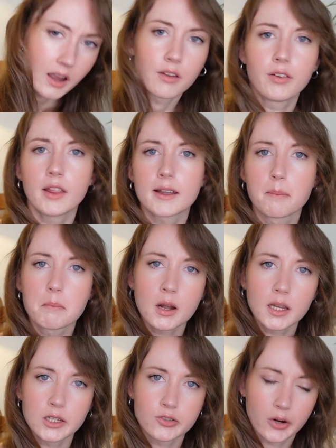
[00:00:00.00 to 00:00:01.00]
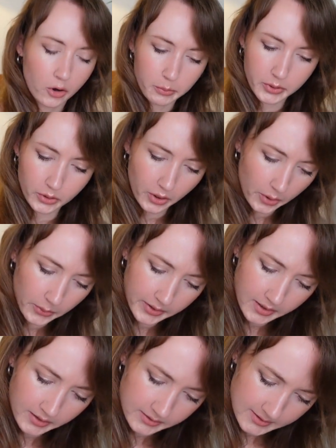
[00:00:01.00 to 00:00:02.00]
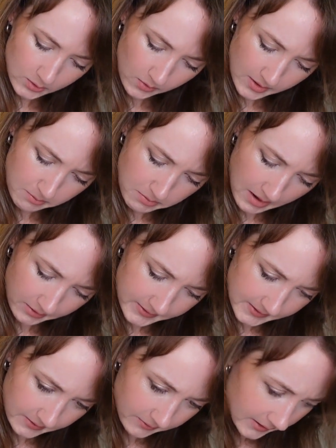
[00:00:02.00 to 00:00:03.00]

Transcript: I feel like a monkey trying to open a coconut. This is quite embarrassing,